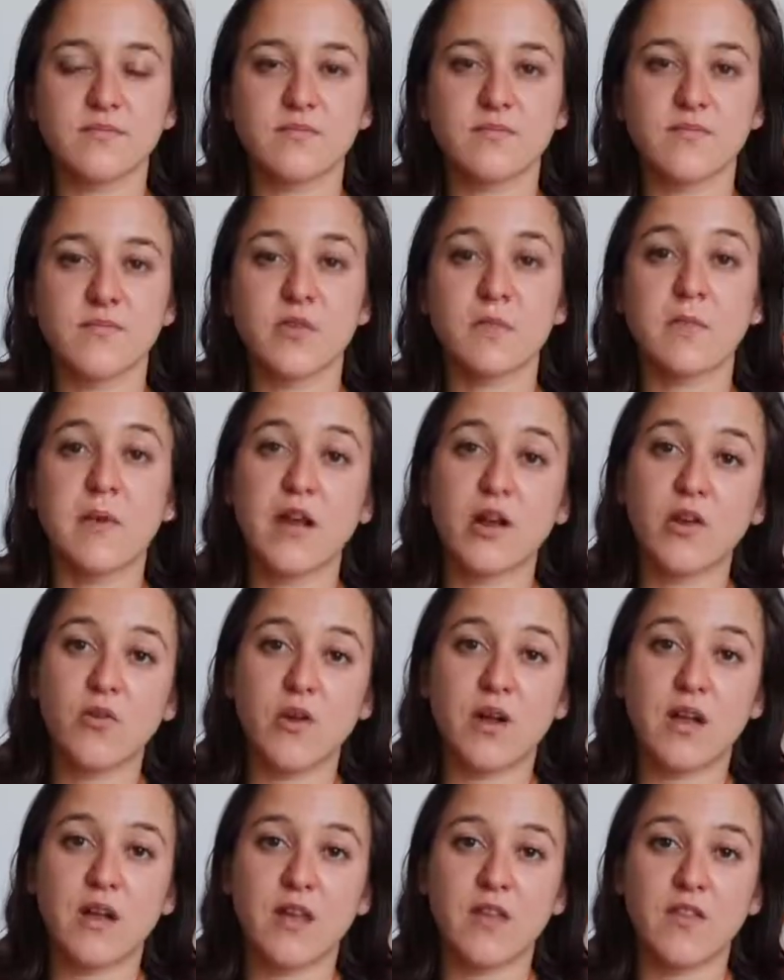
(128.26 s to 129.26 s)
The
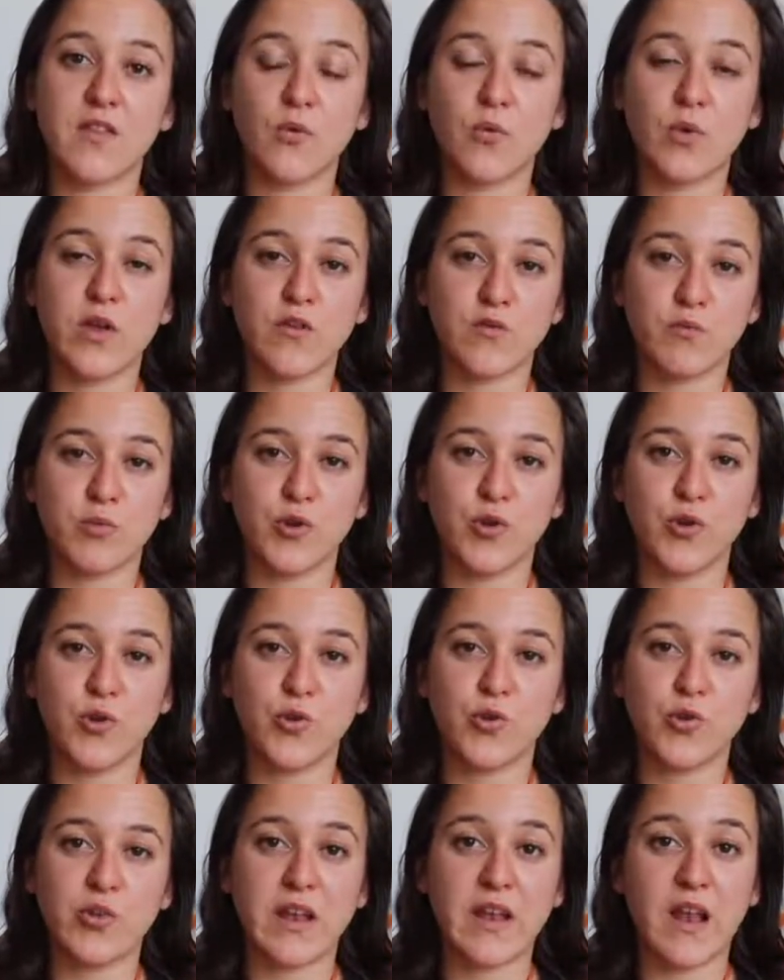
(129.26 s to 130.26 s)
microalgae that we have
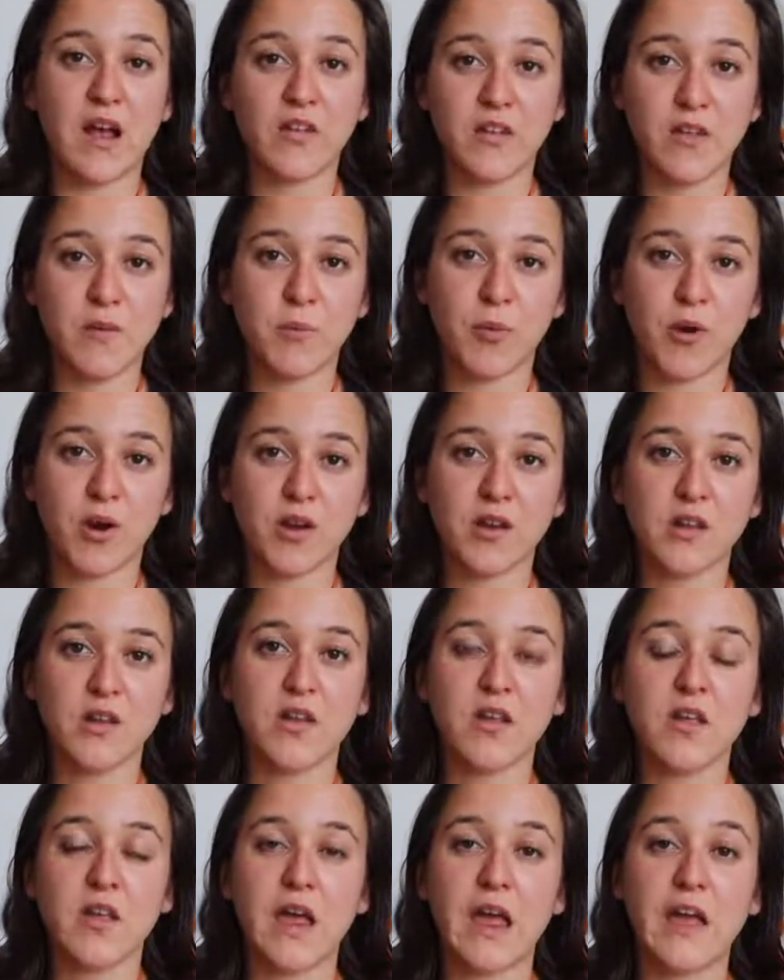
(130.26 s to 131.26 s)
produced at Algae Park
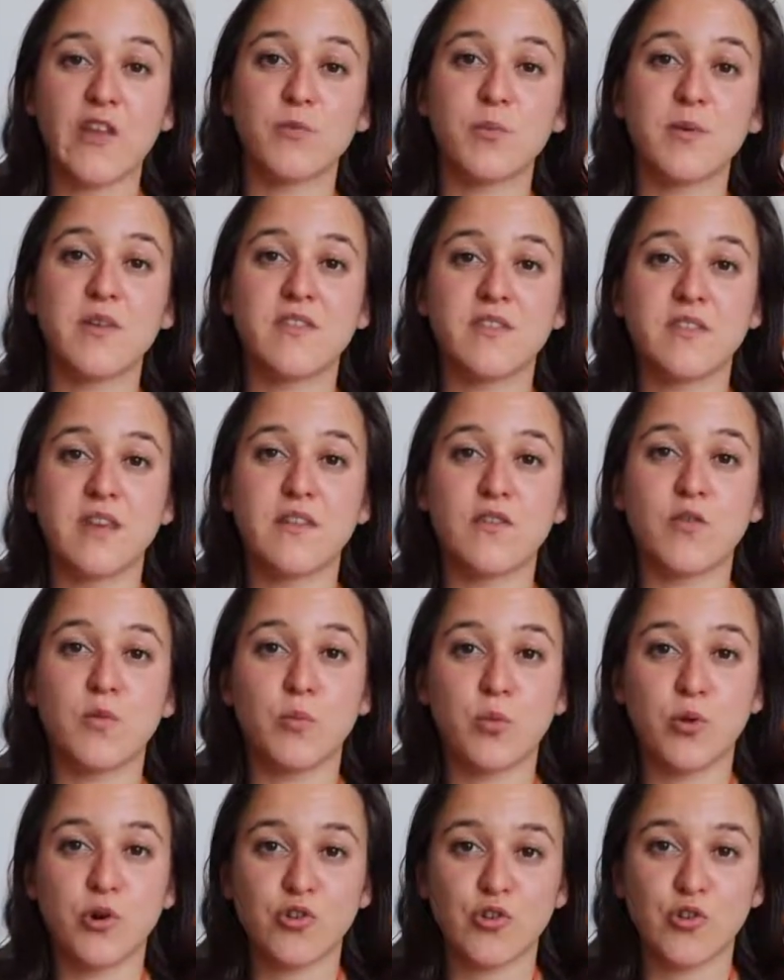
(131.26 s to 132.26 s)
has been sent to
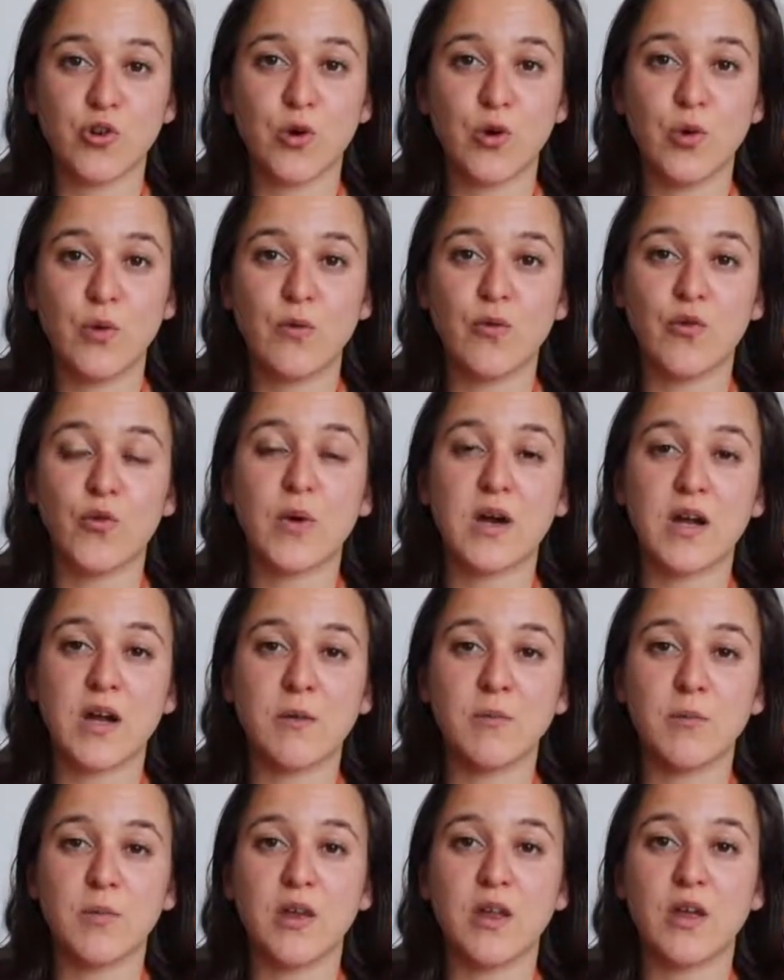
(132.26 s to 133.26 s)
Portugal to a
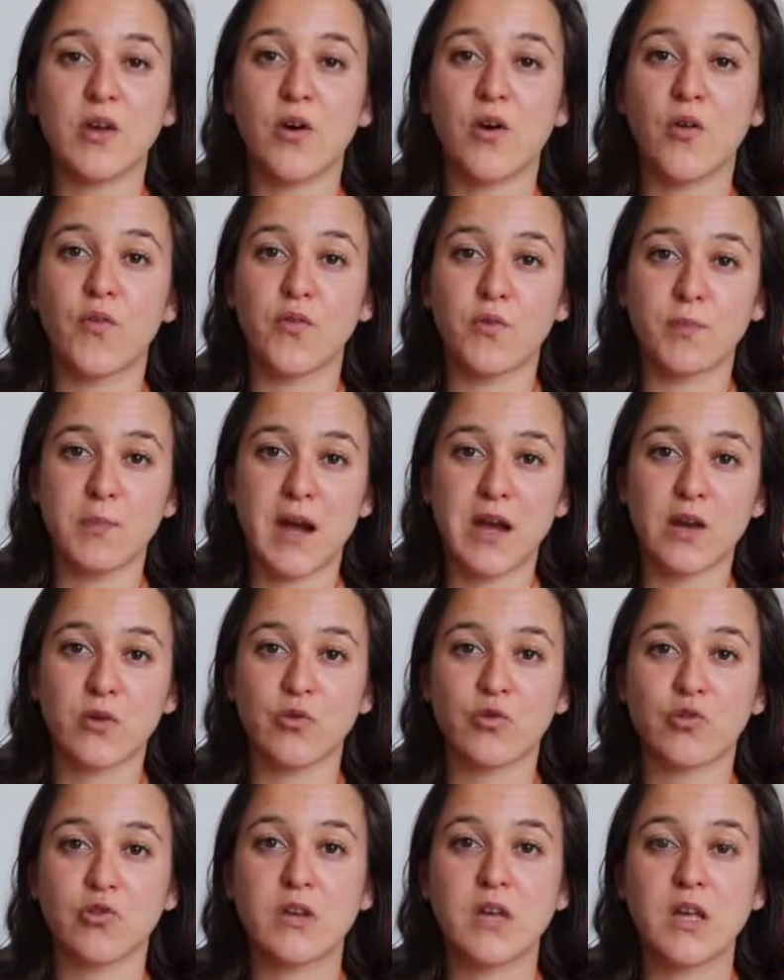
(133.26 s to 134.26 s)
company called
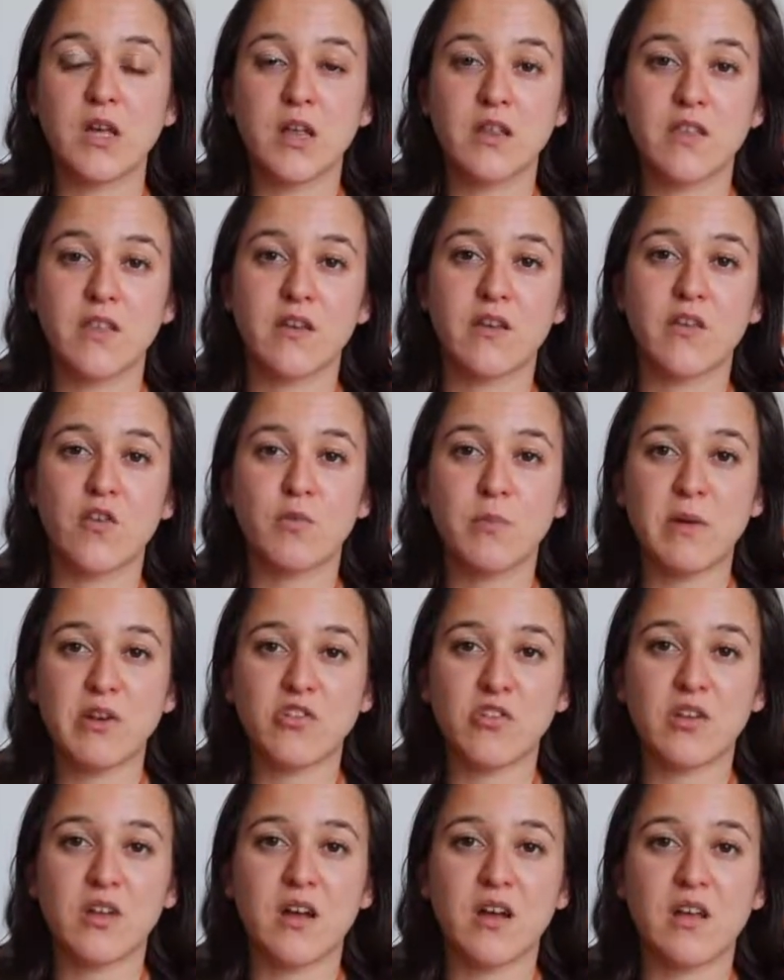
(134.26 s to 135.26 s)
Spados that is
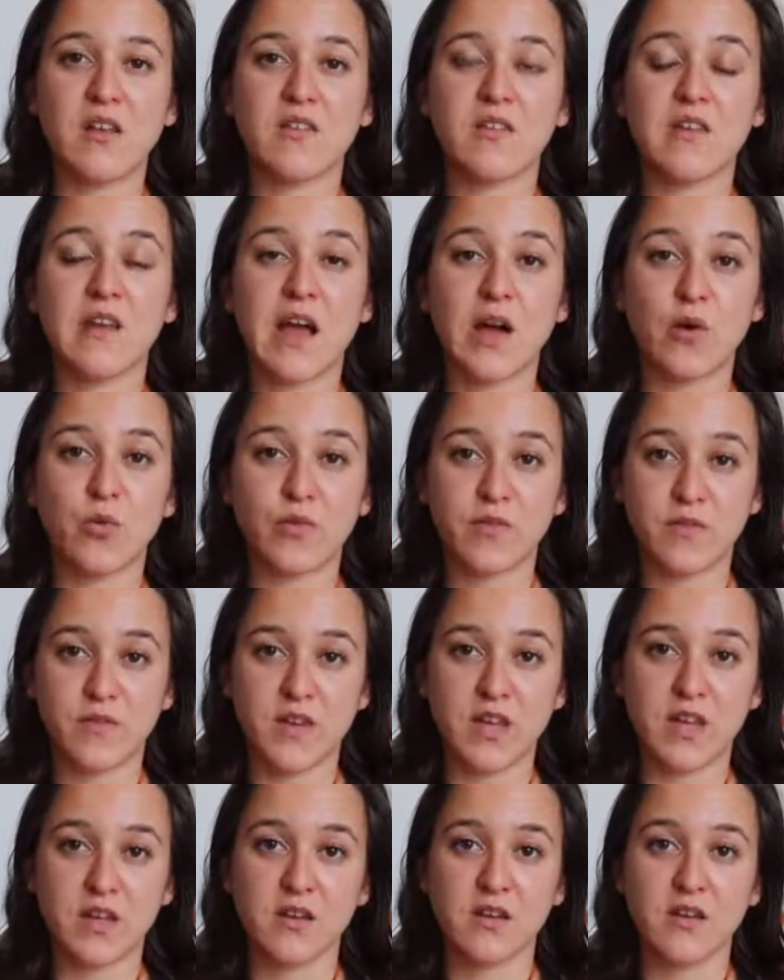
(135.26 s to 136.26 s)
specialized in
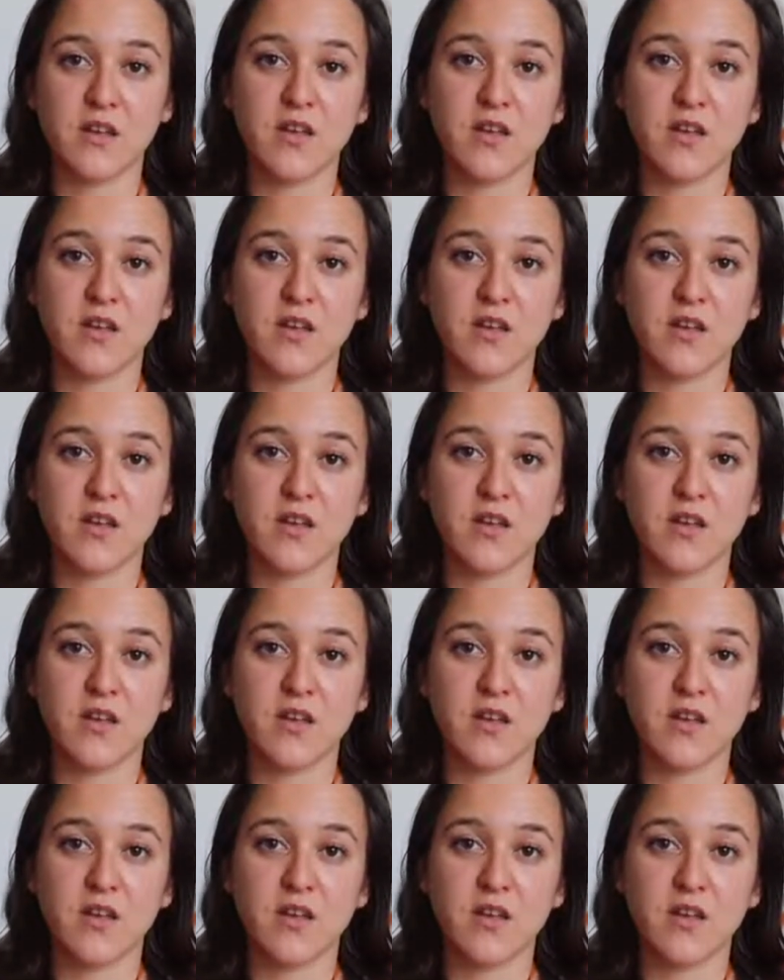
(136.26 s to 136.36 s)
aquafeed.